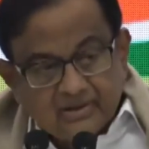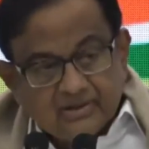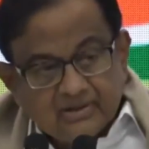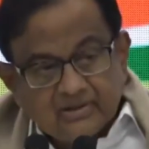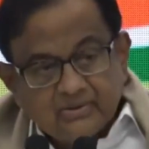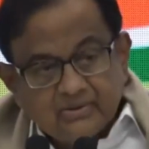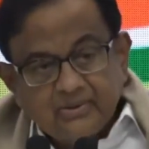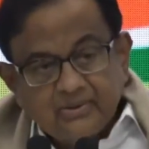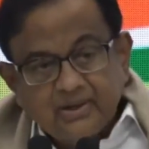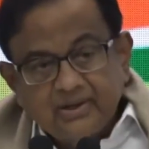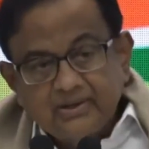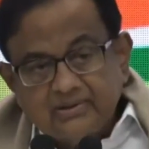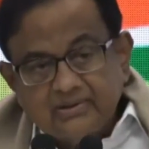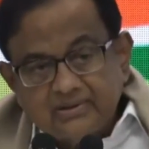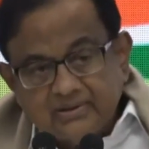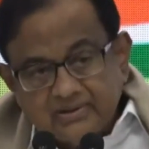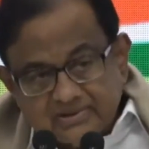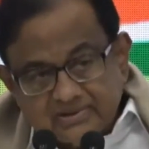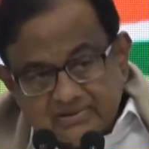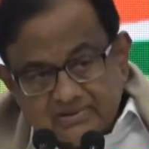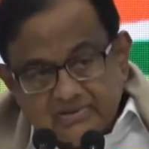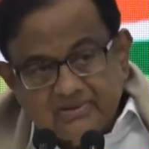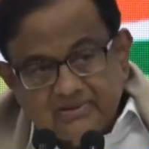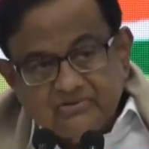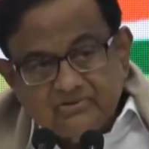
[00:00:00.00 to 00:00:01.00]
While
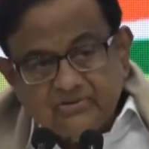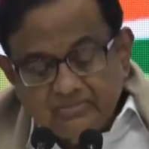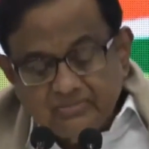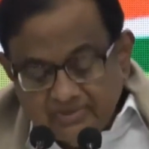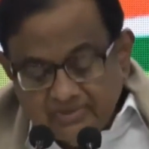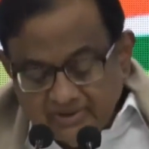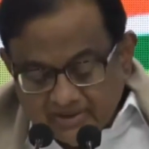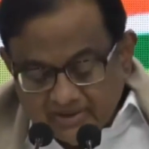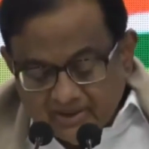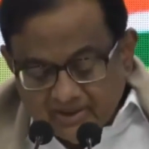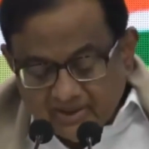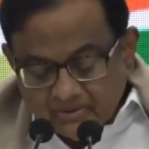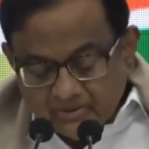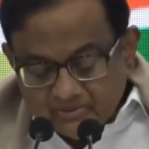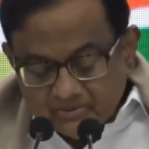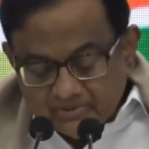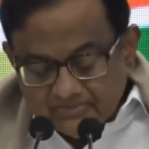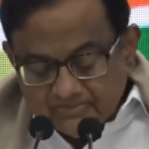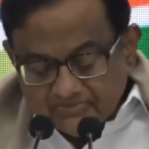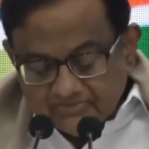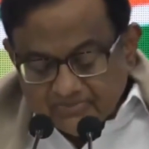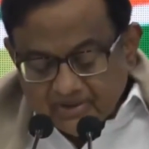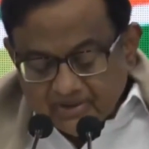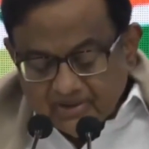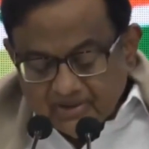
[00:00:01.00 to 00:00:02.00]
Christians will be allowed,
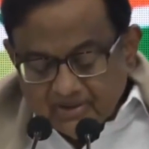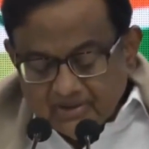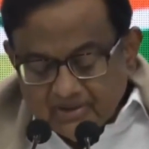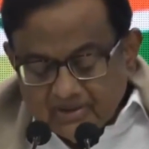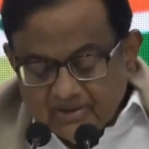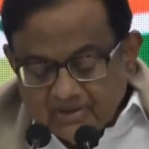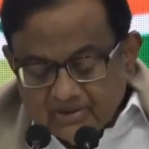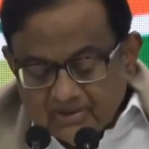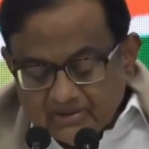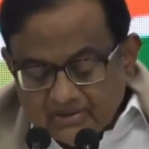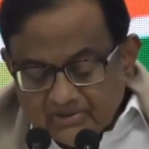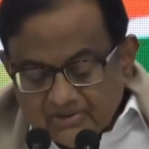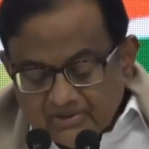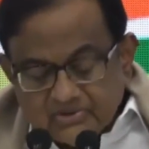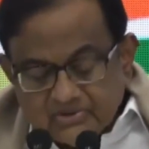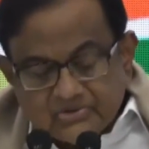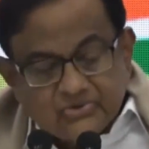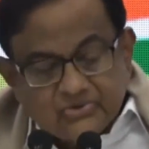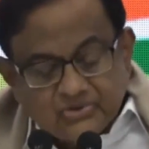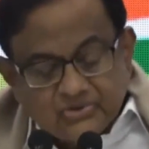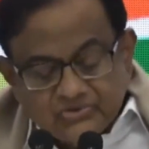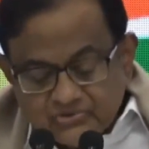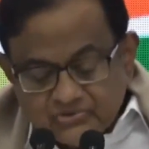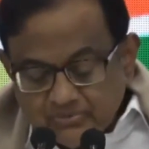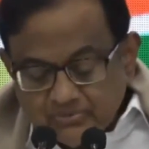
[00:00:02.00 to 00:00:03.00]

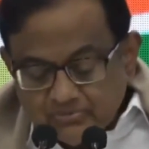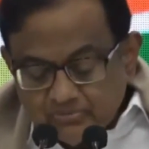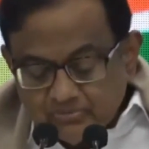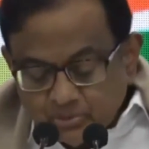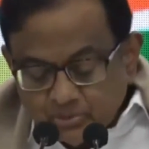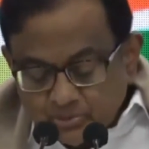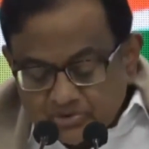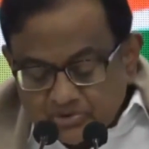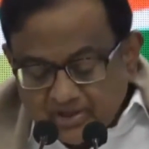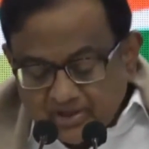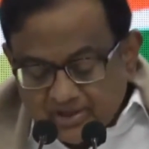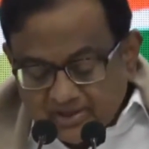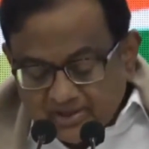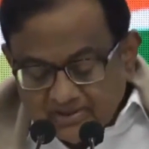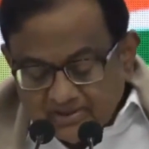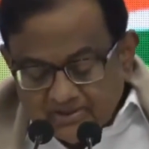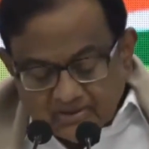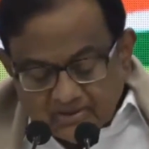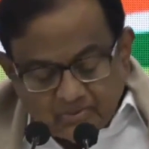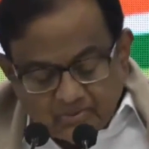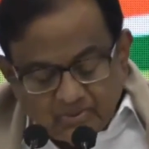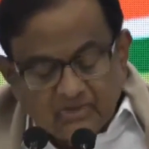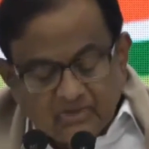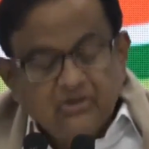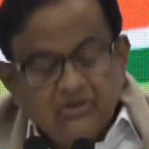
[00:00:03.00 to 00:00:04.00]
Christians from Bhutan
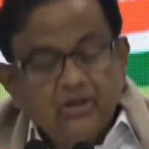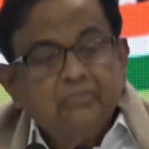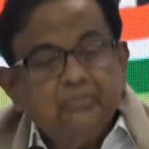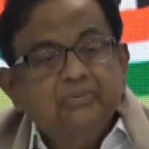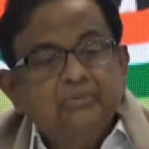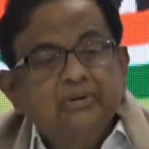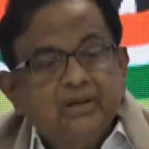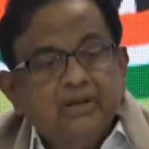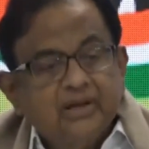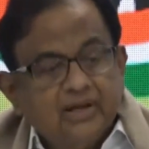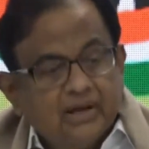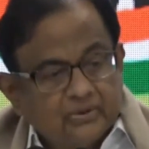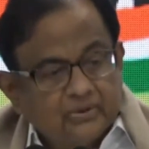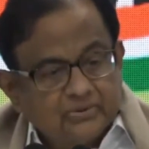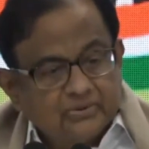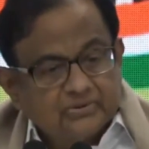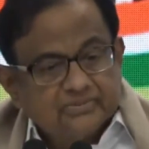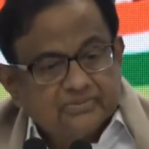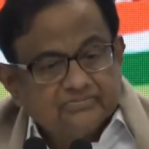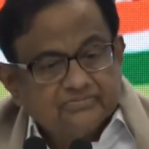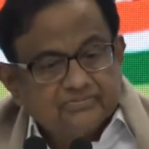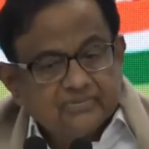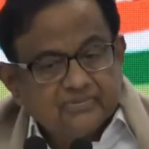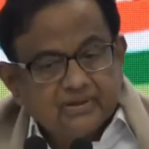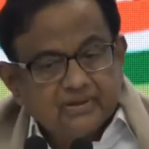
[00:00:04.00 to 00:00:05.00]
will not be allowed.
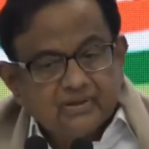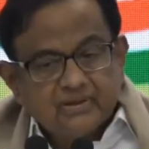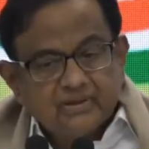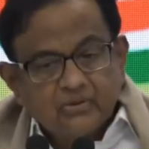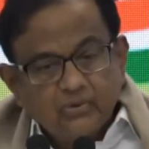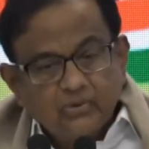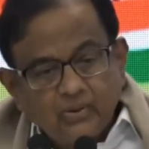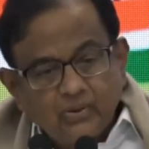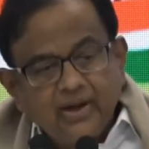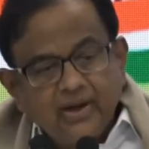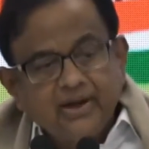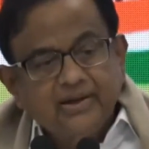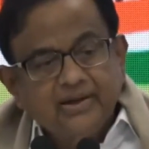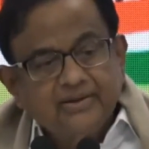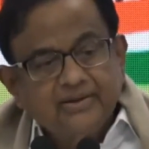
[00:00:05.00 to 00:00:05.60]
Why?